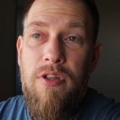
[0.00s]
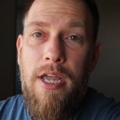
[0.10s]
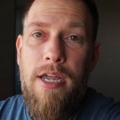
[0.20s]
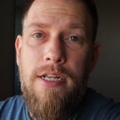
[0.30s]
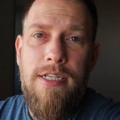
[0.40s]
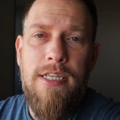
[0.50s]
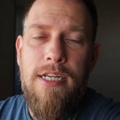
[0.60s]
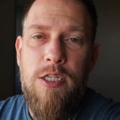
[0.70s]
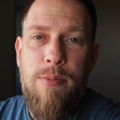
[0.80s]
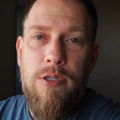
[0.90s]
Didn't
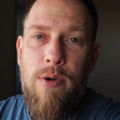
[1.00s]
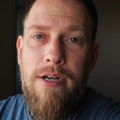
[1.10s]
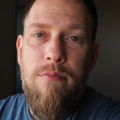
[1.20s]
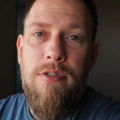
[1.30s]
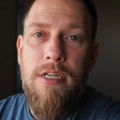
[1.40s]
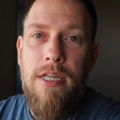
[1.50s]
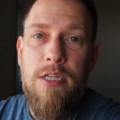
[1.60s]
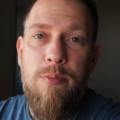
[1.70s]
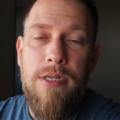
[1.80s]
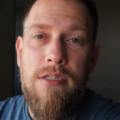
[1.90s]
get to speak to Adam. Didn't get
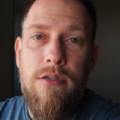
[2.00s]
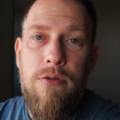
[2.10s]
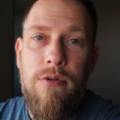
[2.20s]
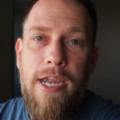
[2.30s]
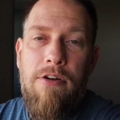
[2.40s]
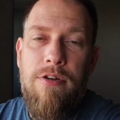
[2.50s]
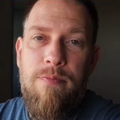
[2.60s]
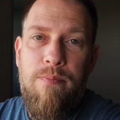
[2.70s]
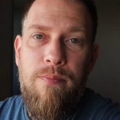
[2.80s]
to speak to Gary.